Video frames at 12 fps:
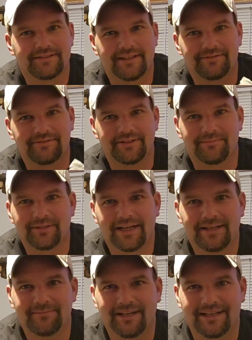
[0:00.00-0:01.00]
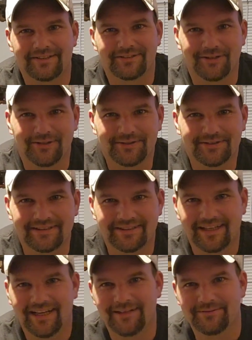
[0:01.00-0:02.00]
I've zip tied my exhaust at
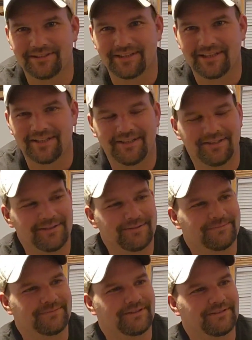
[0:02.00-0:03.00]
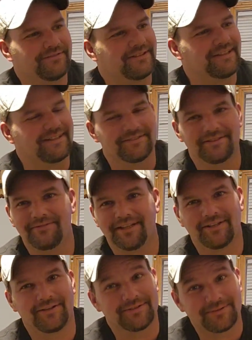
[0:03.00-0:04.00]
times to get home. We've
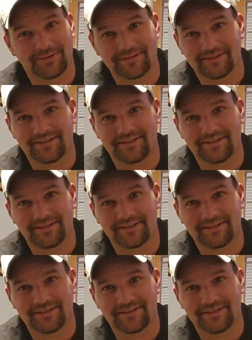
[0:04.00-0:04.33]
done all sorts of